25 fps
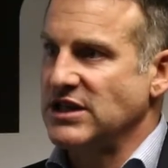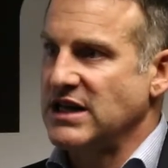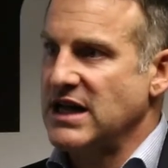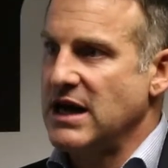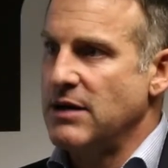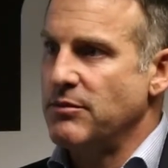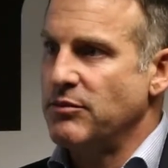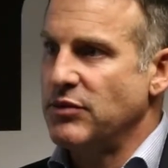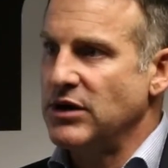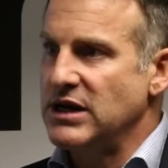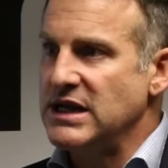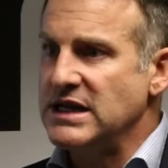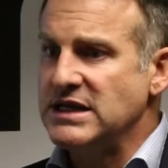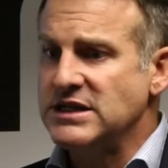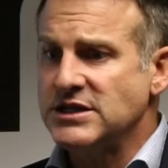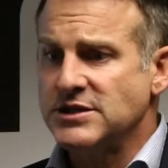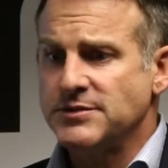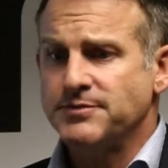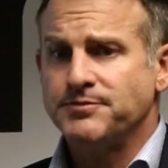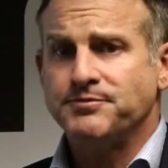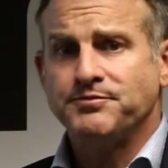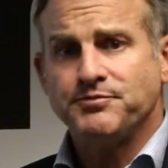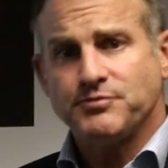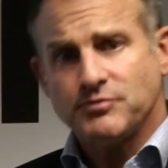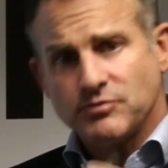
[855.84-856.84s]
companies.
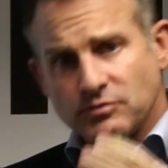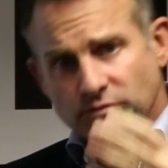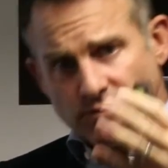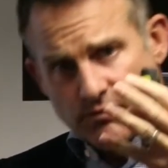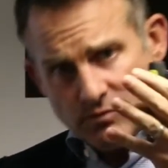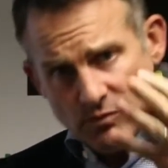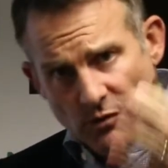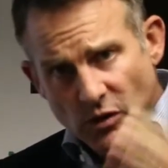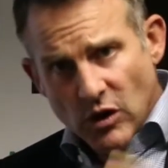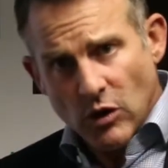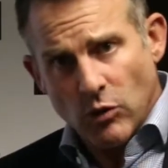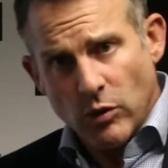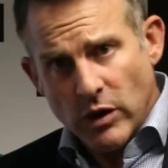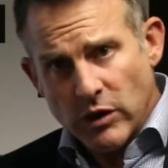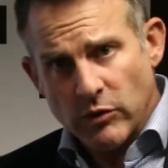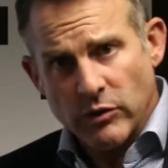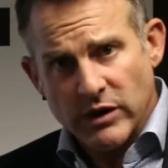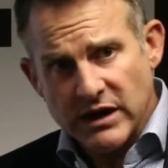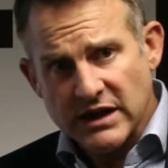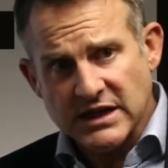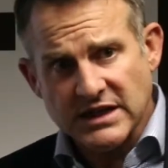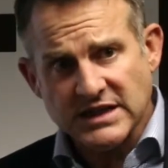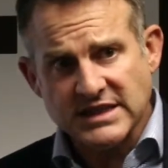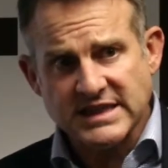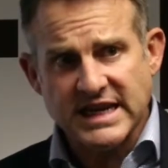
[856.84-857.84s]
When we
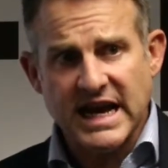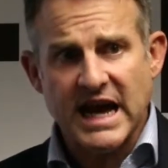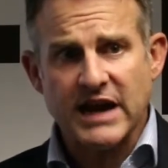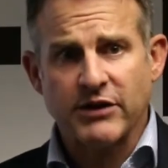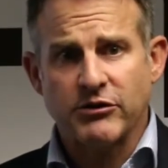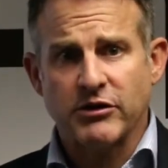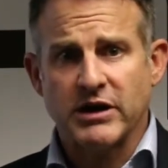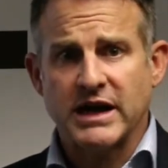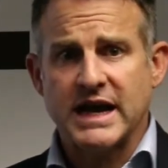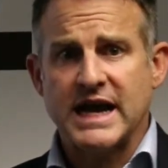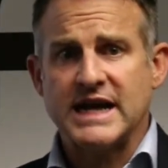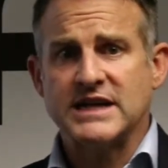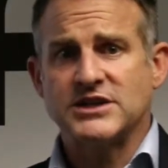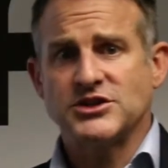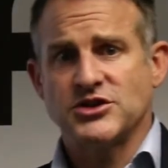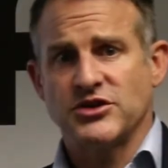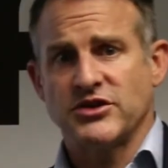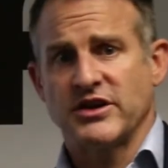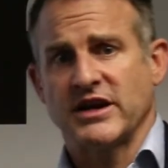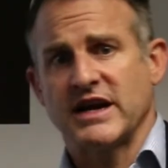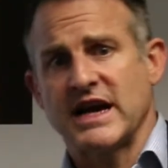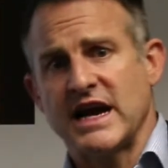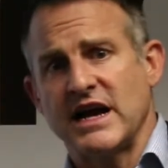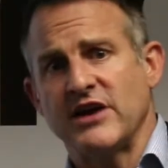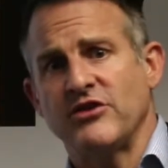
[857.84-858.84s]
disaggregate to
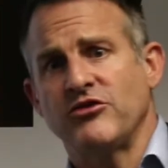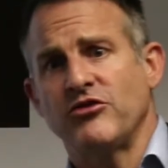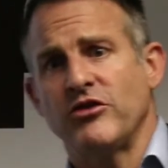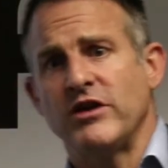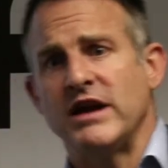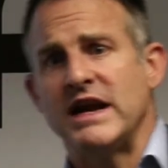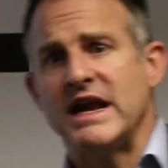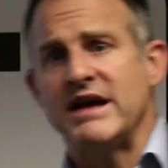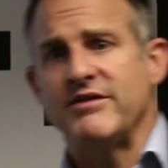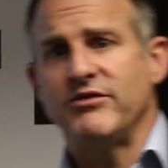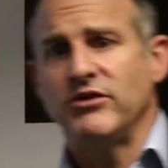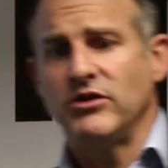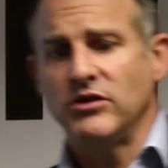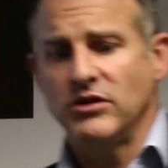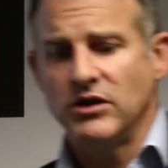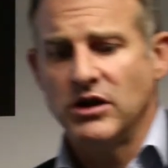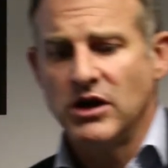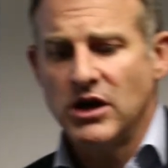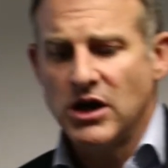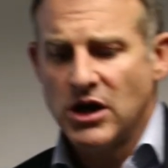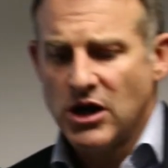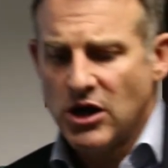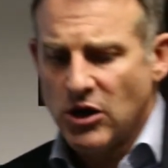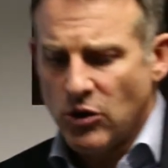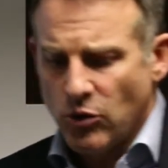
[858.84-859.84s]
the country level,
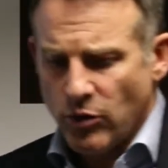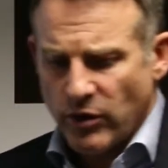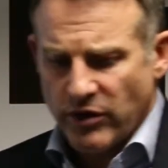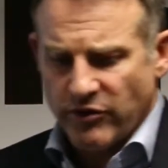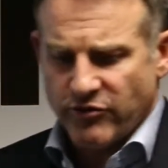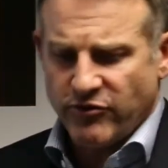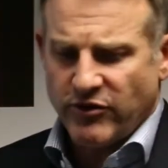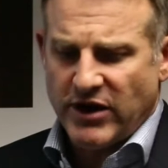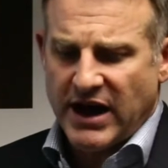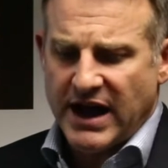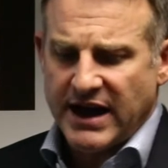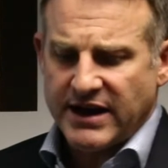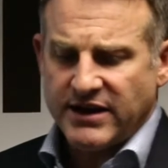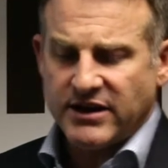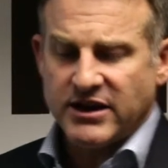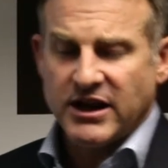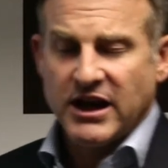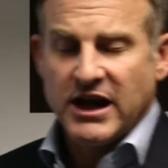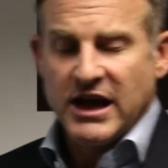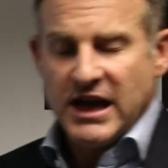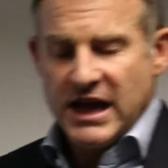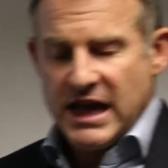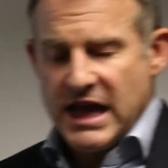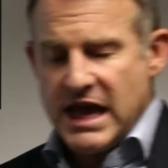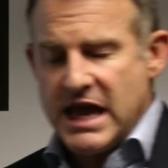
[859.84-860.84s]
we find
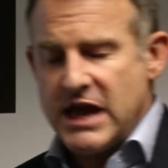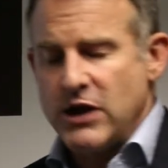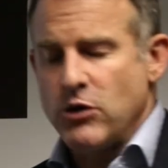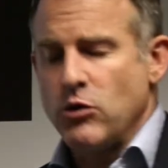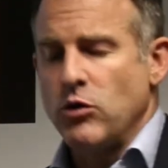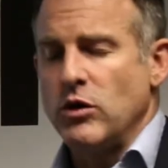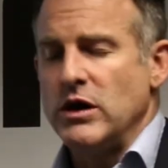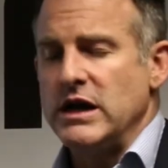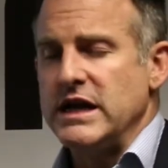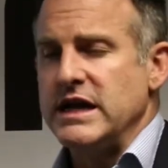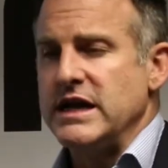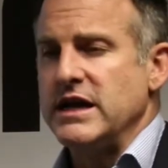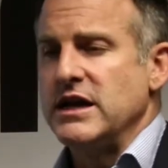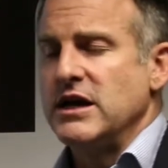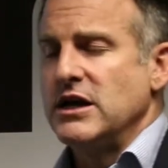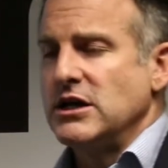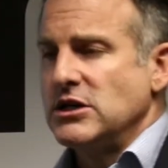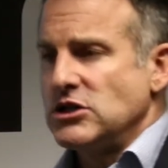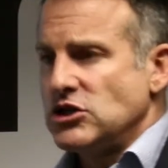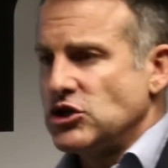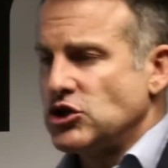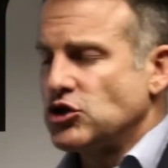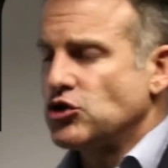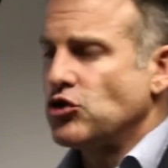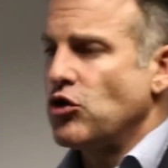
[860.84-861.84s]
equally
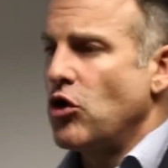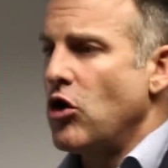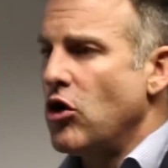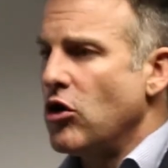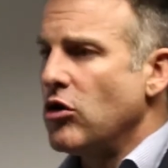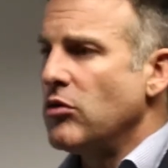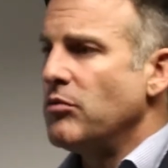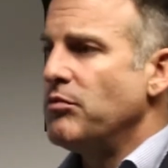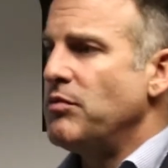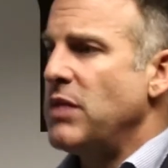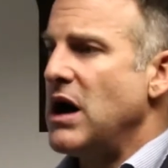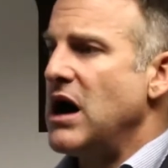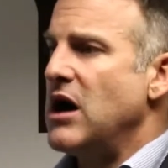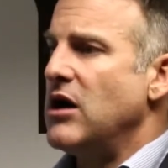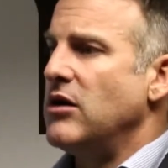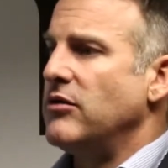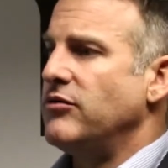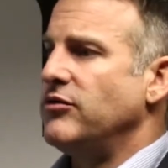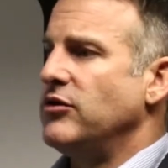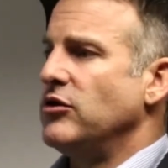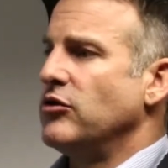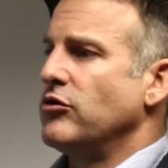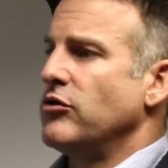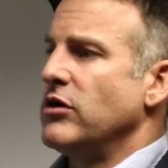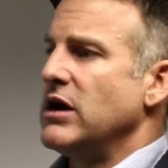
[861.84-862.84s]
strong,
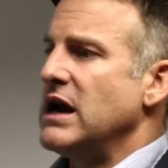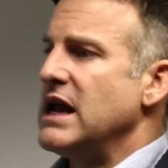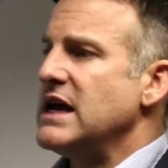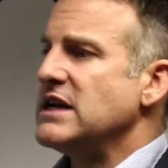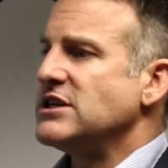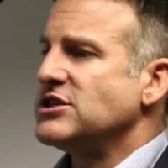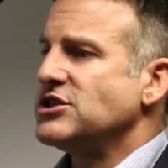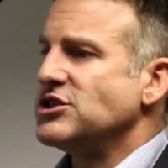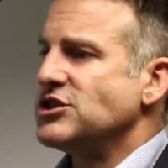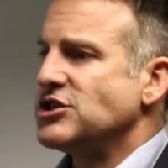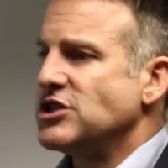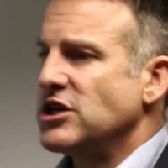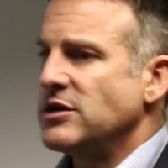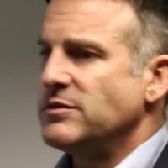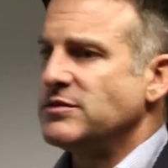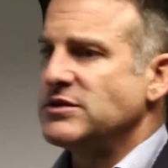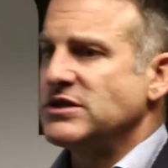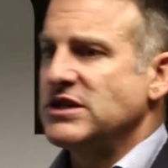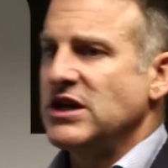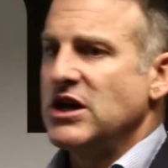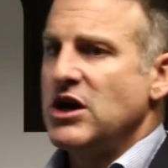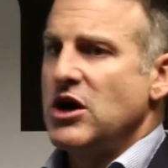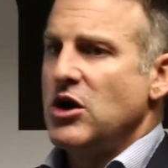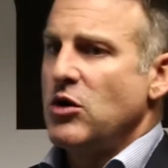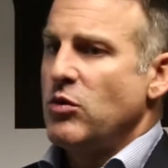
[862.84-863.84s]
powerful relationships,
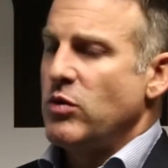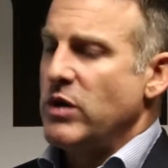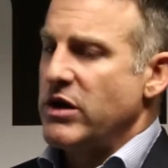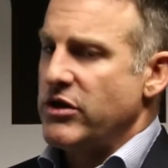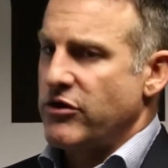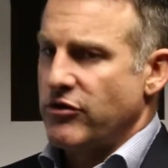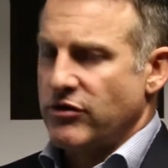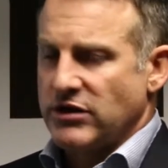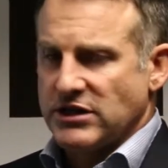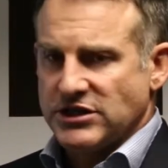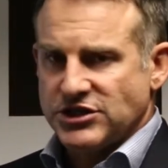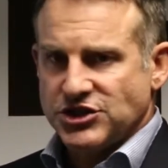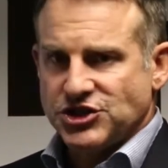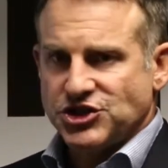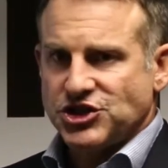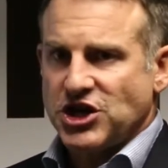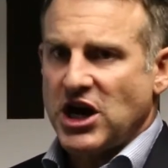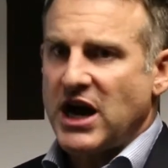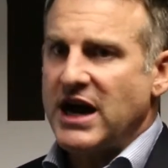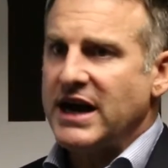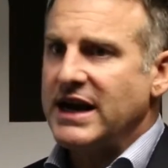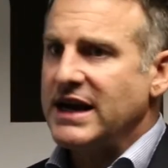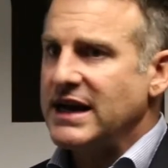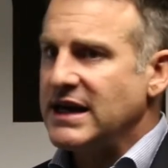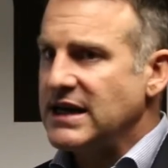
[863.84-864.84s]
whether it's
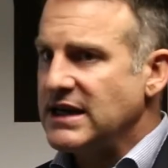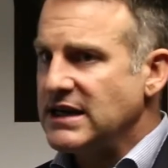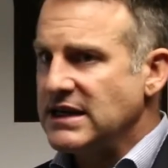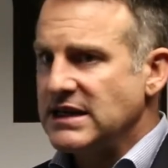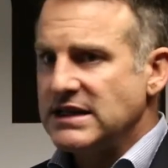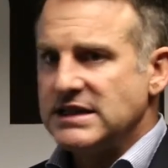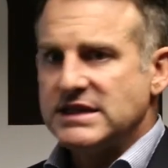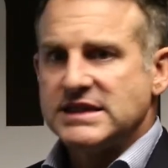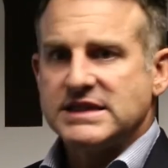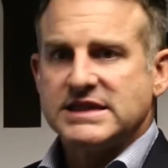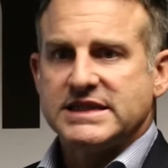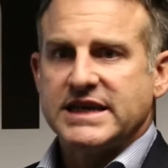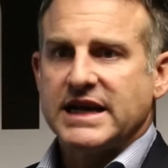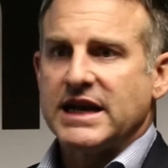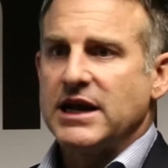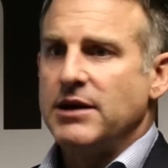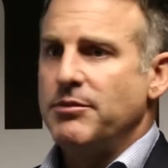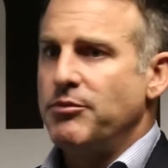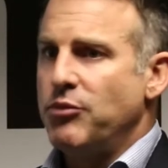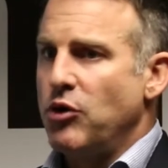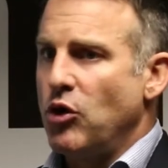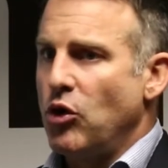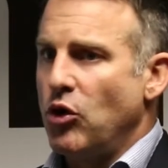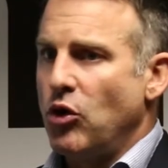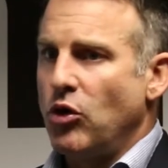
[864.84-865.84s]
China,
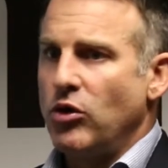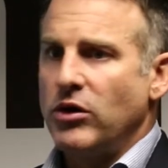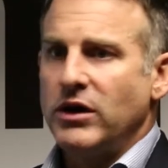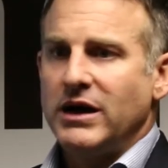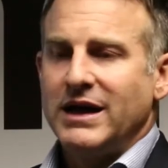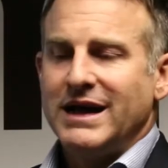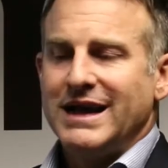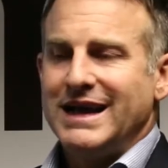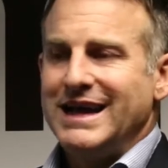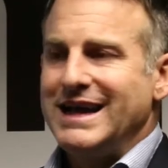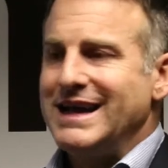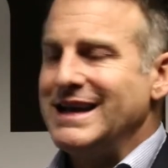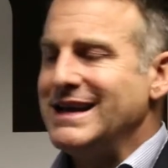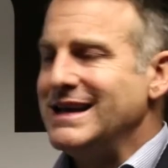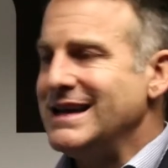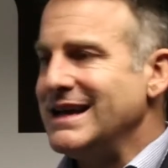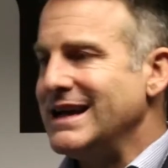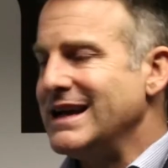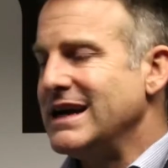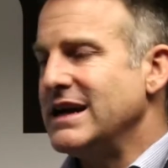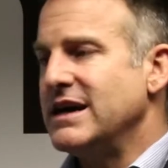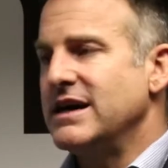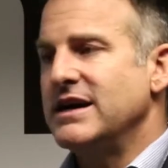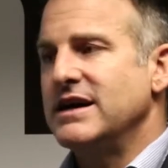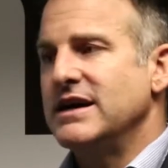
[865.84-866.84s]
Singapore,
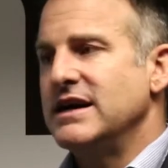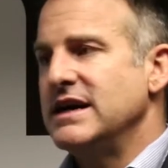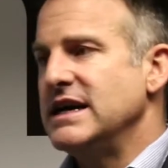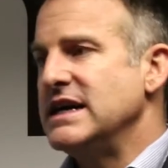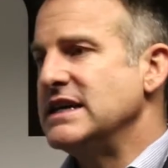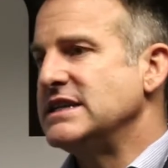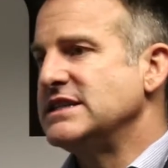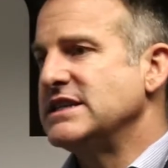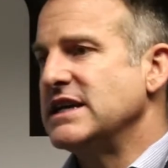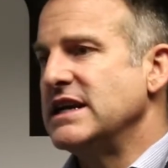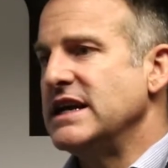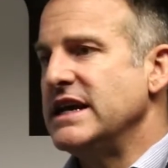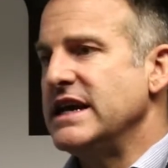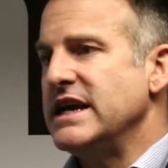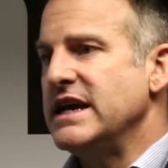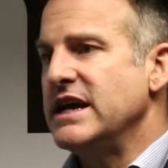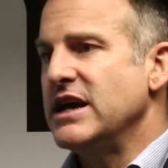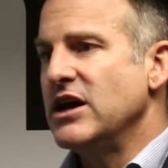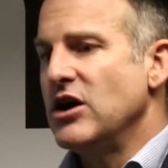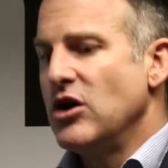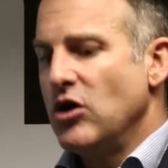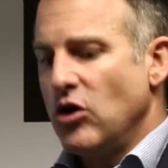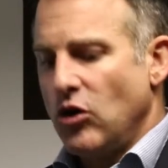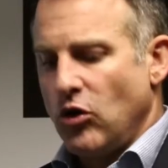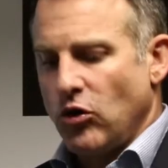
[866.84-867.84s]
India, Italy,
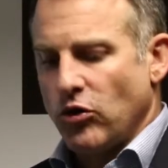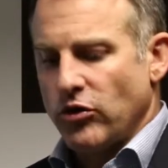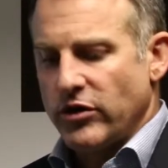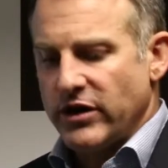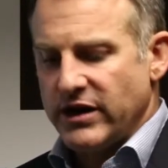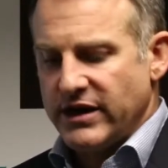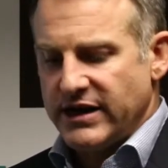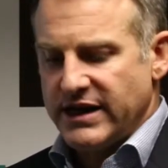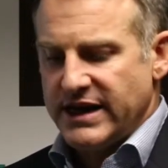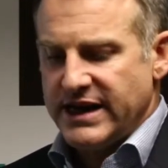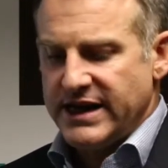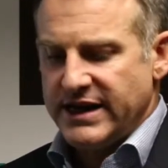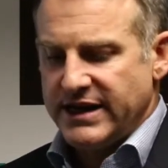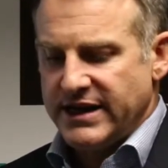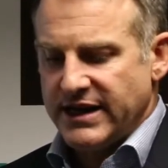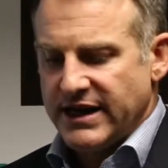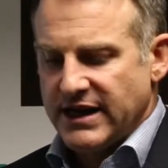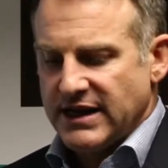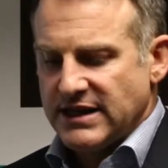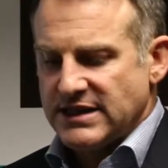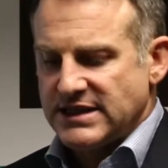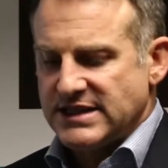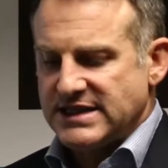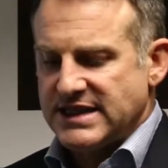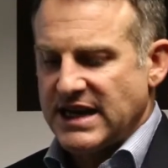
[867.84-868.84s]
or indeed
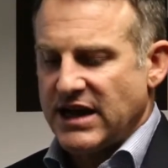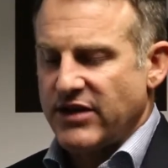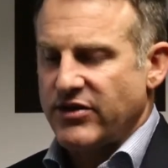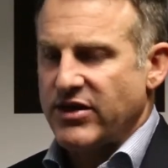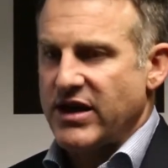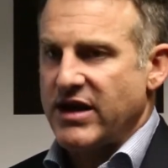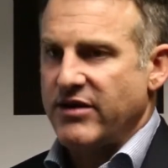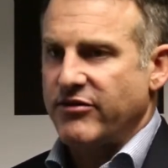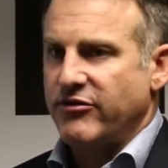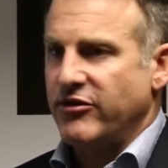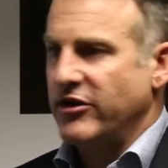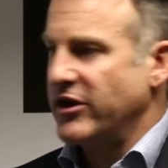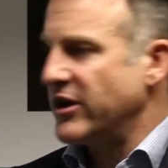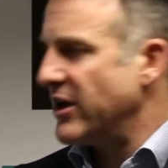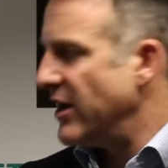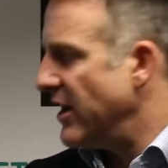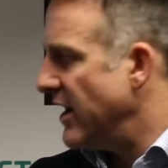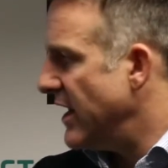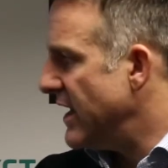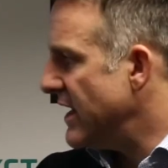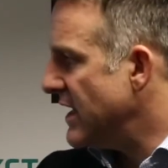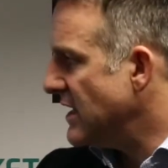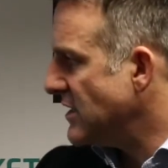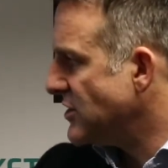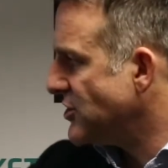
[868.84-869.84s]
South Africa,
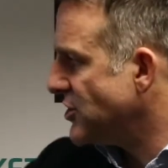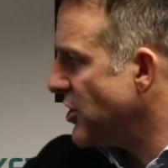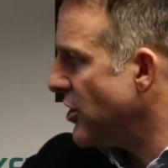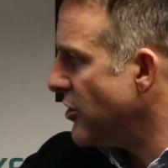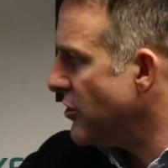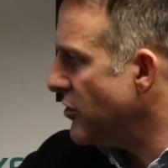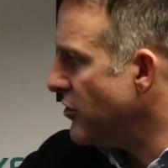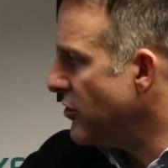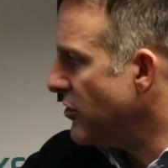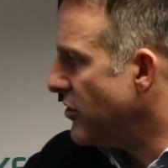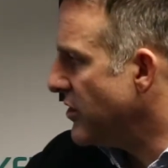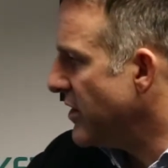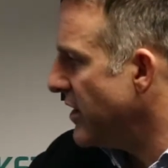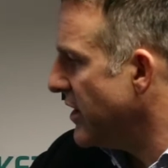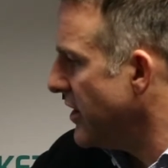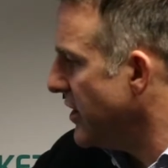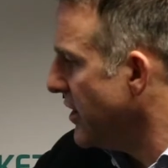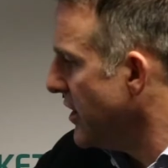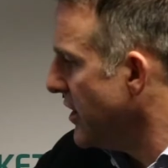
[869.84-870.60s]
and I show you the